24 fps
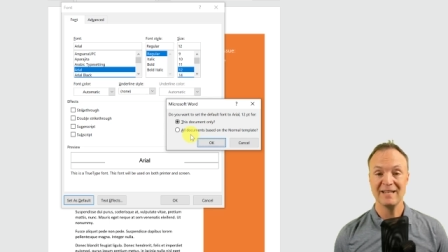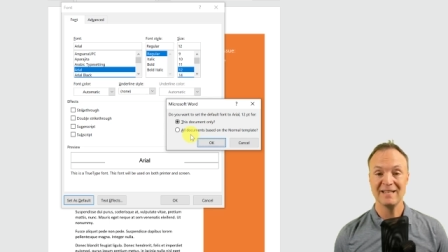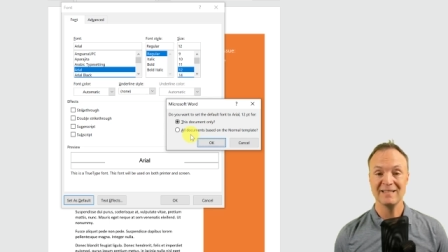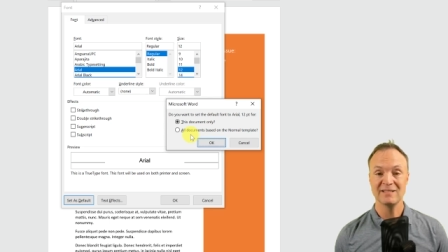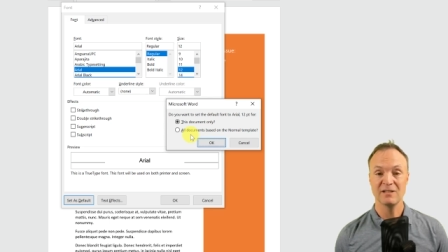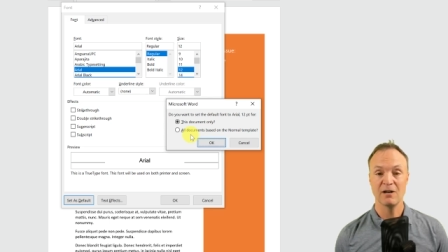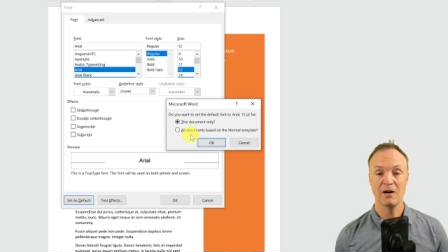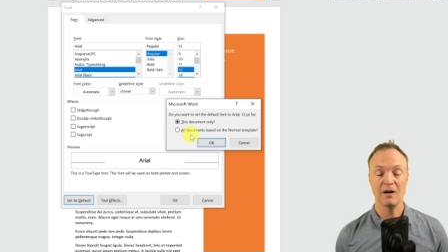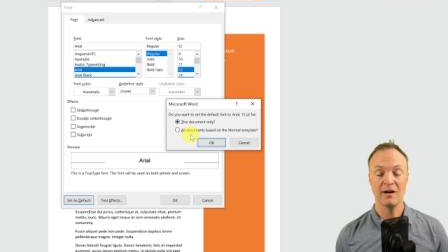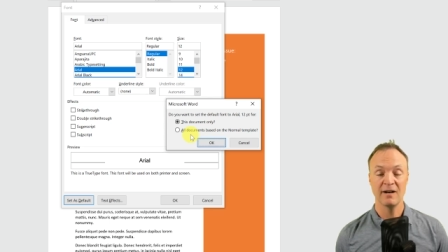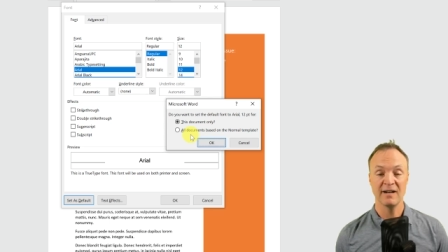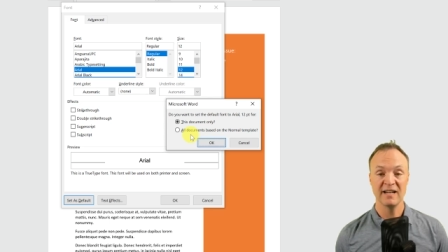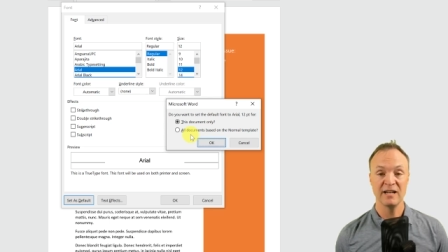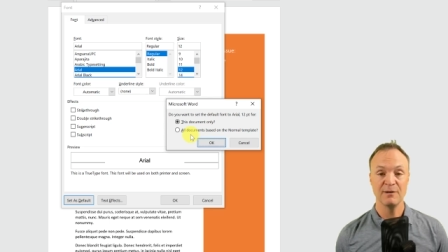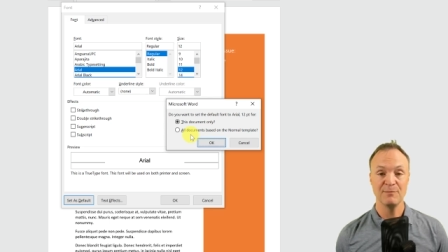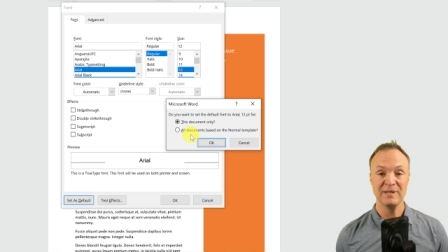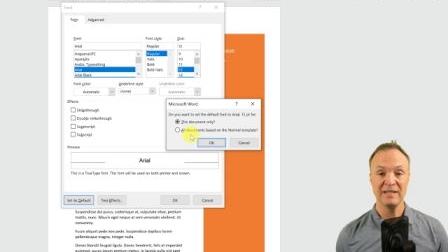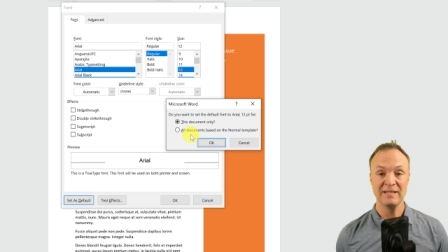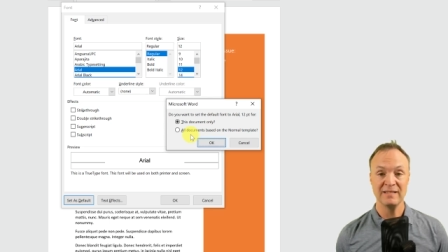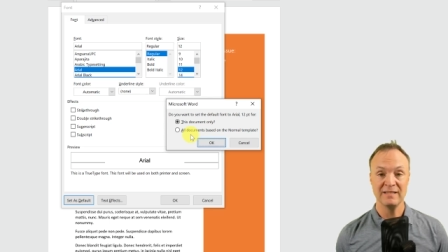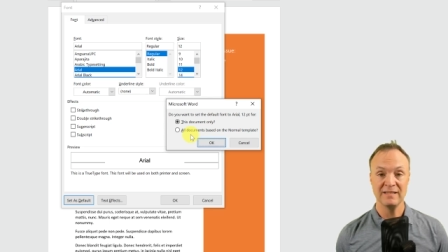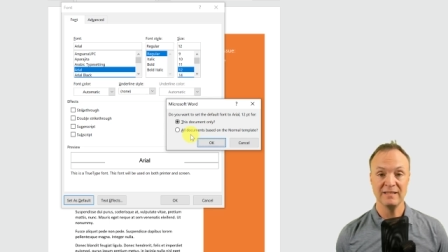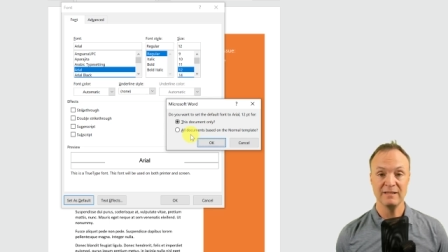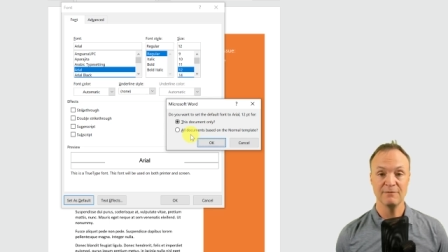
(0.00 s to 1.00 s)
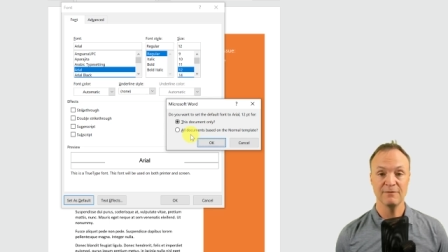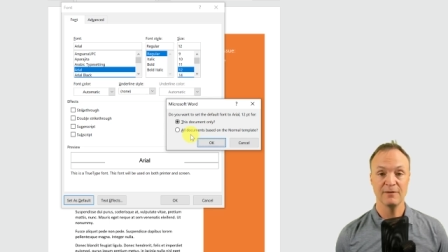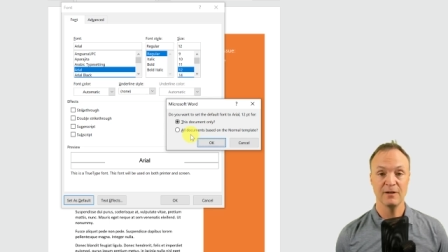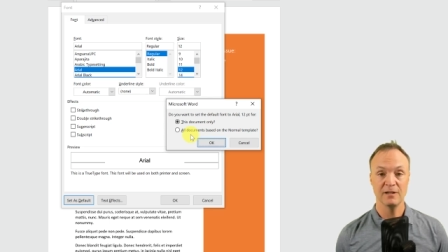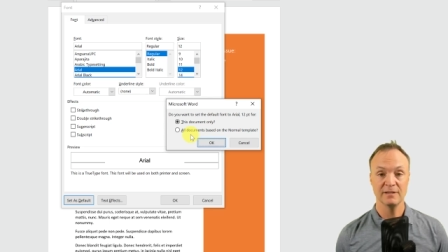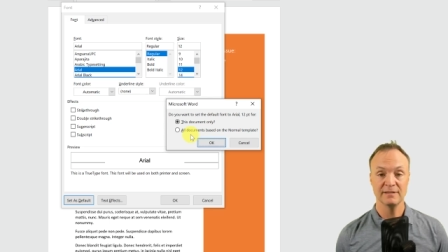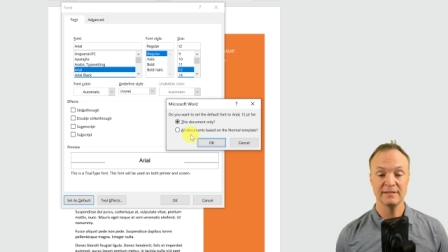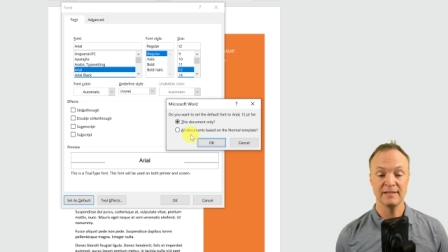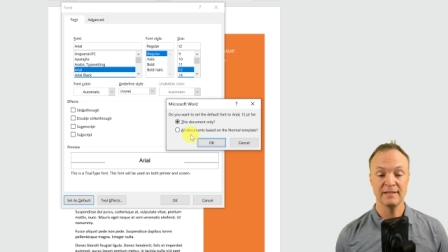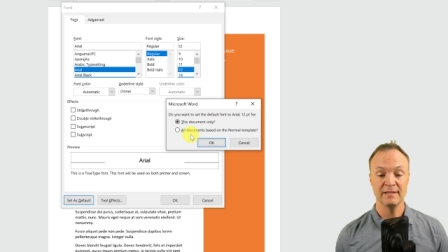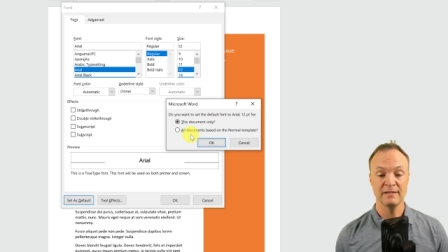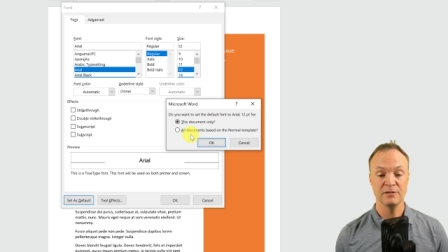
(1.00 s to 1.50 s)
it's already going to be
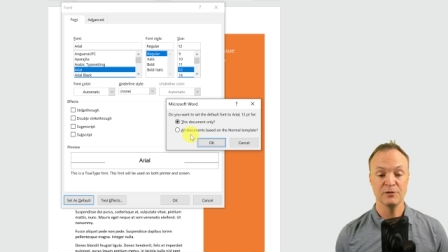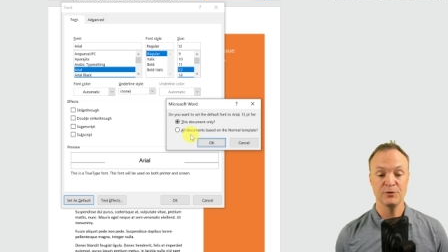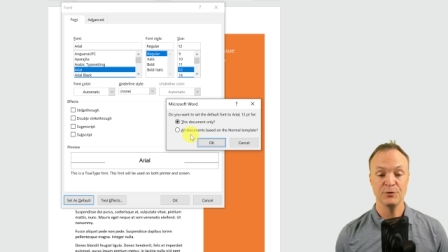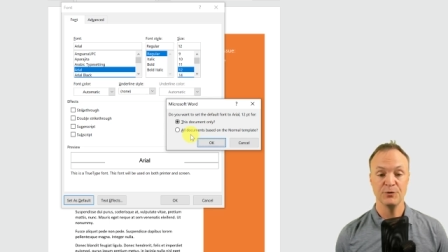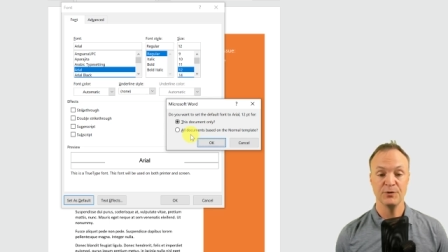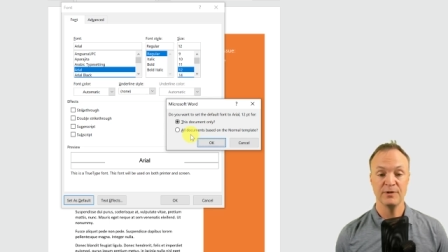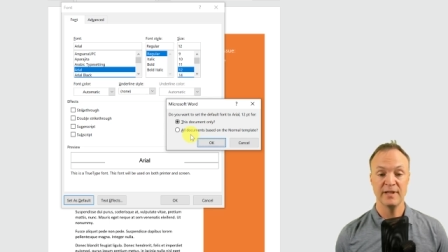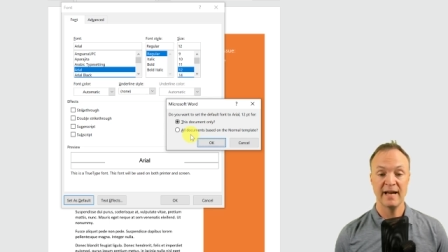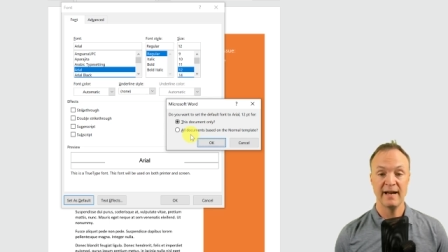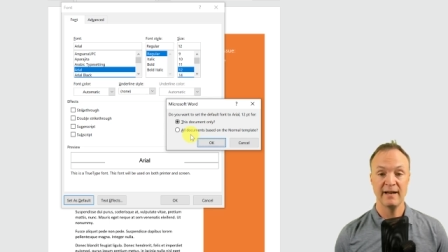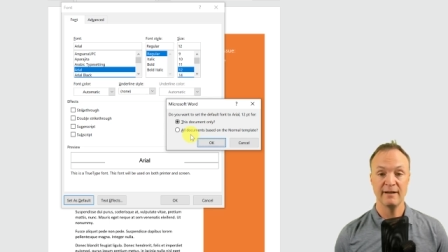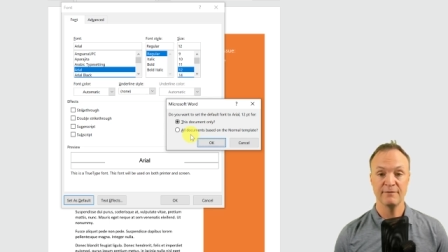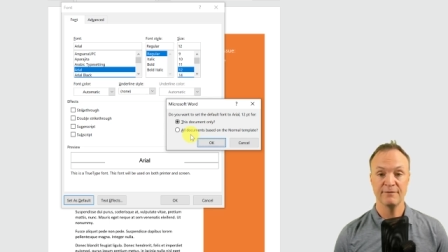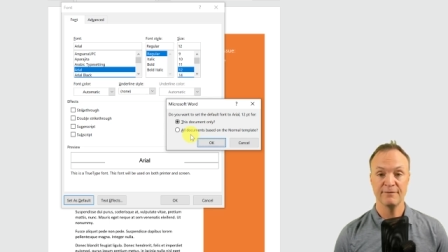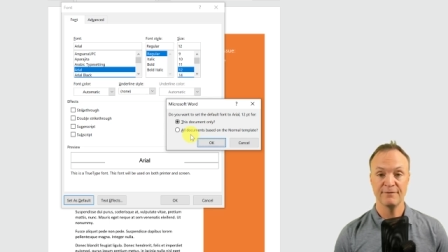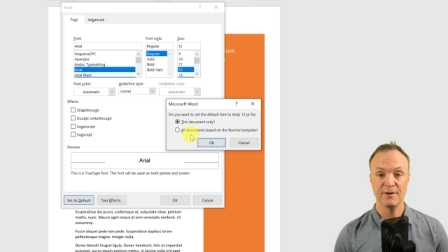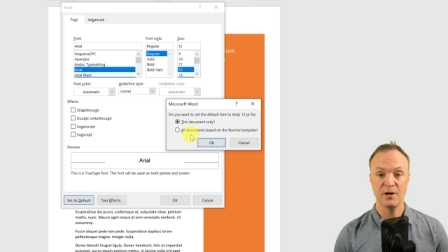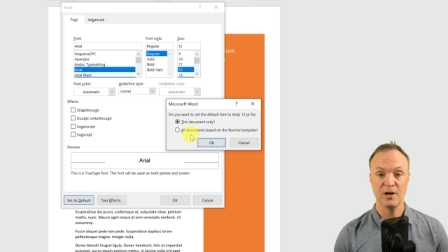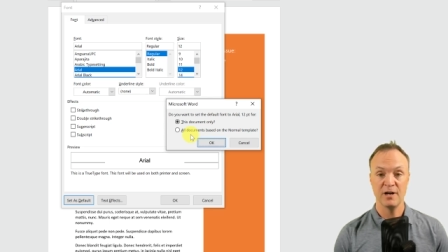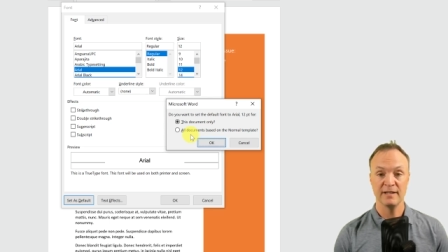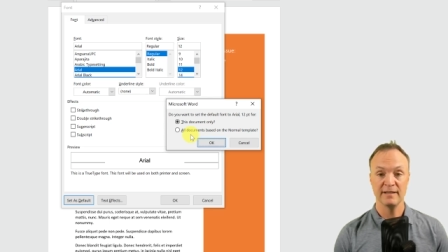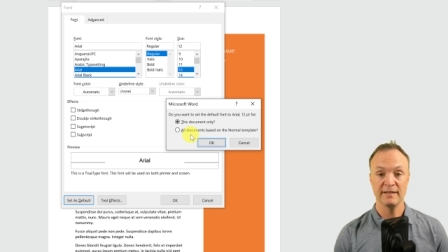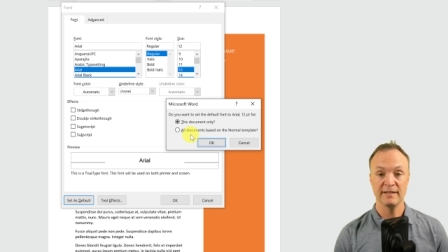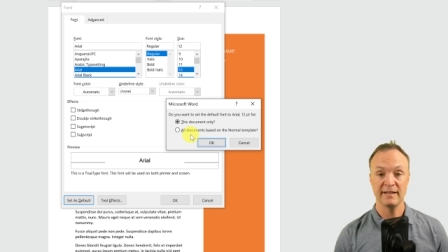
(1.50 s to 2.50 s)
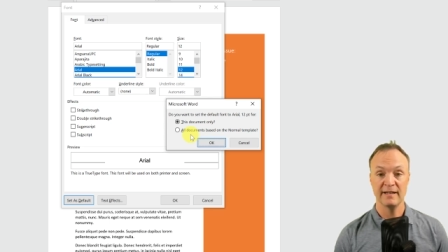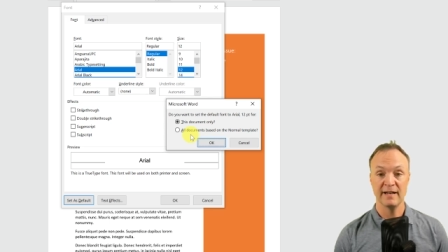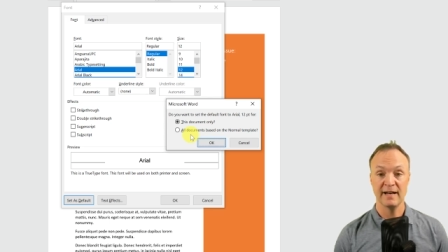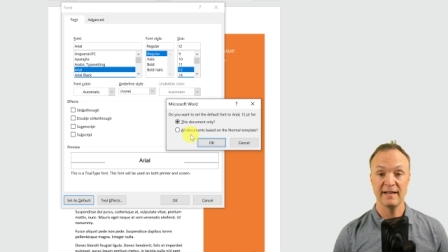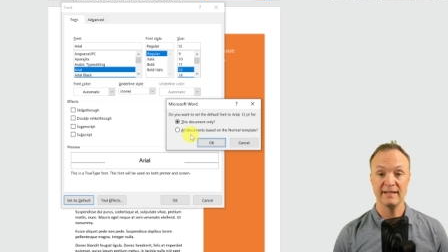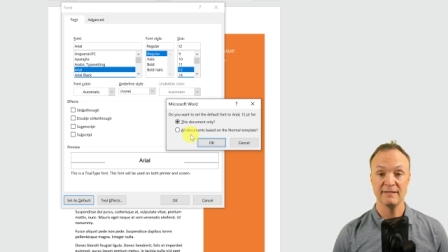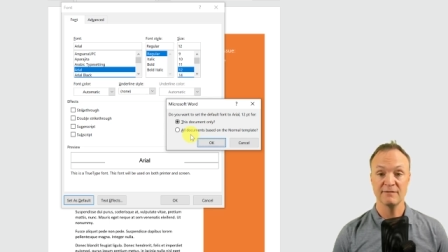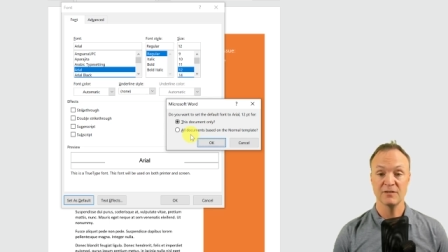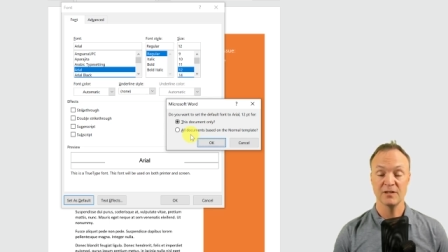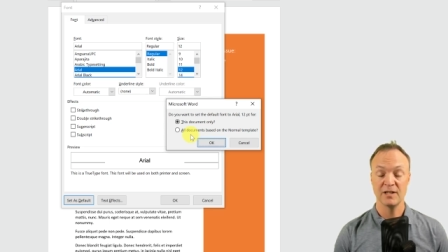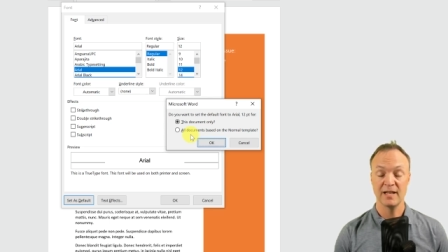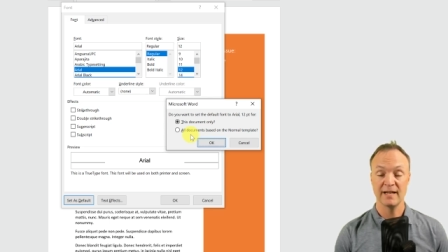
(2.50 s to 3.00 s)
defaulted to that font that
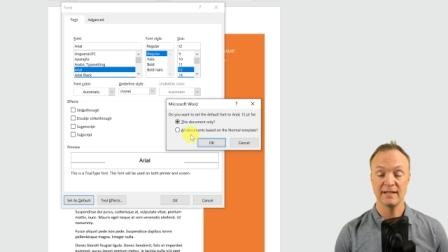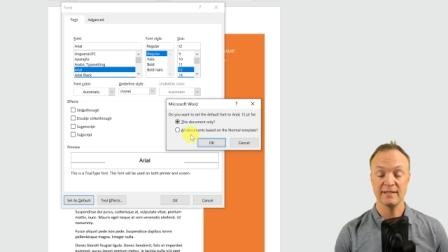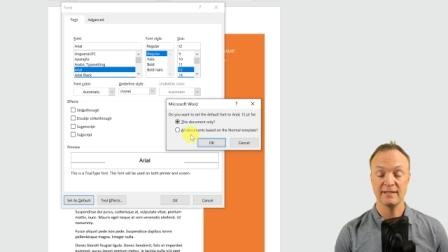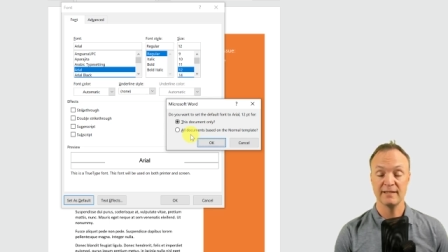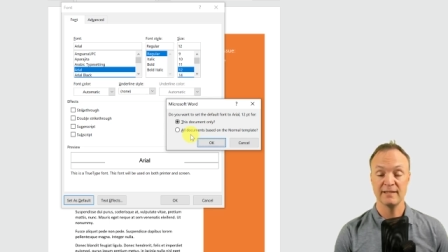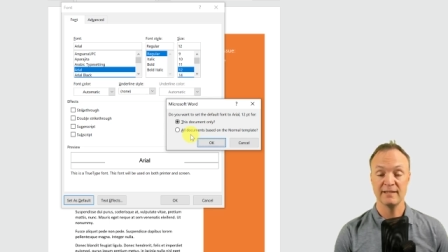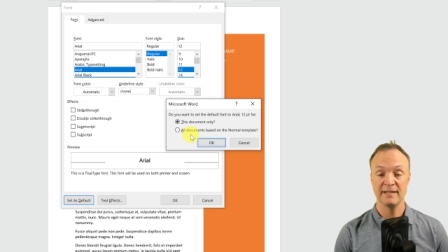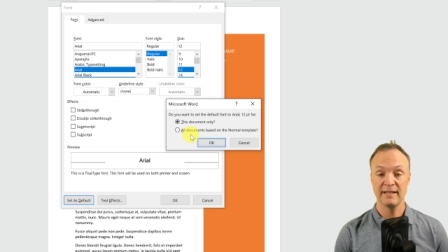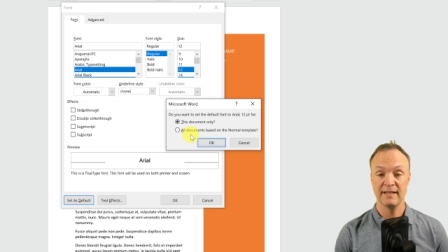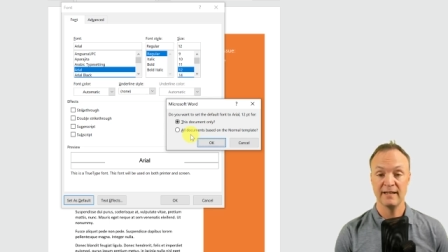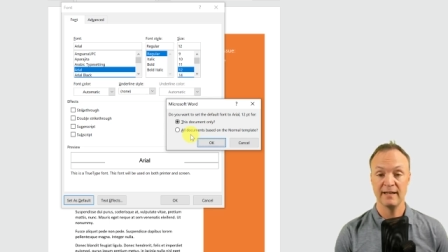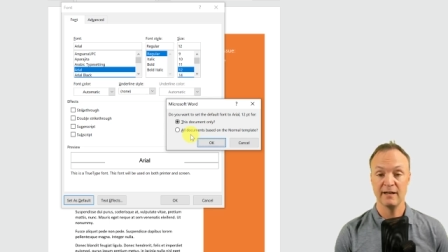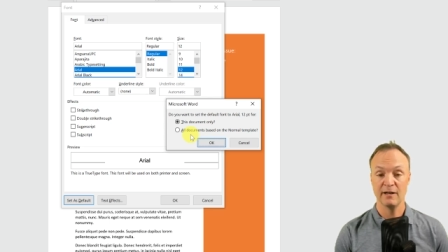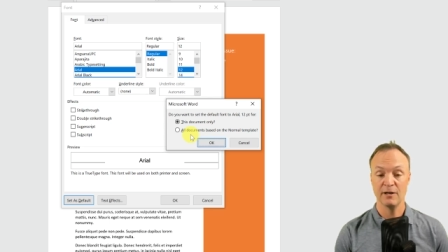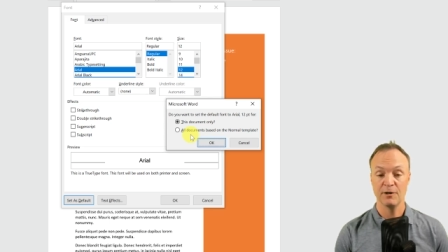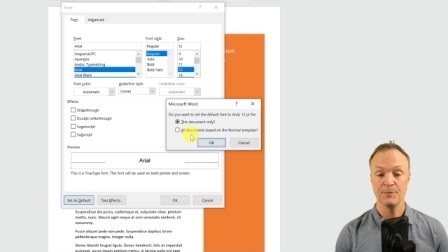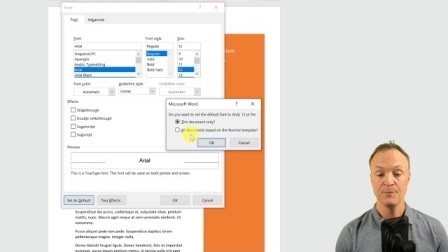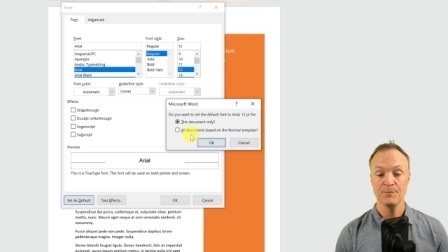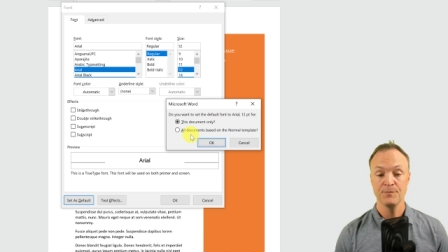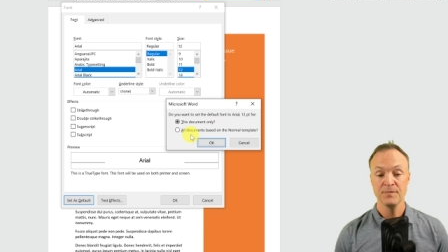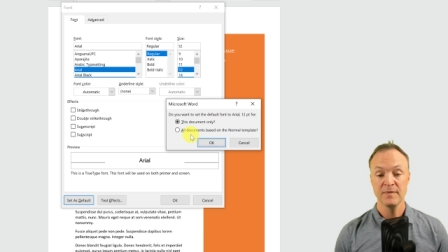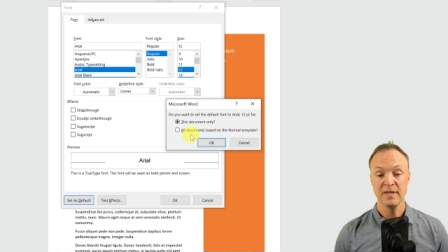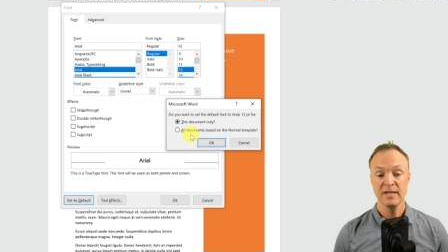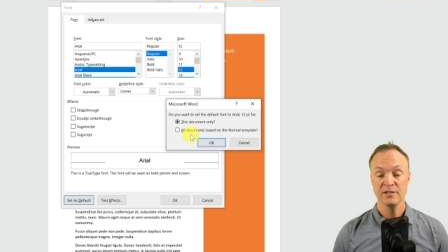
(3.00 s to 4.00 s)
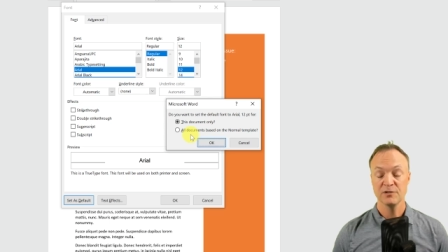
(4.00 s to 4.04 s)
I selected here.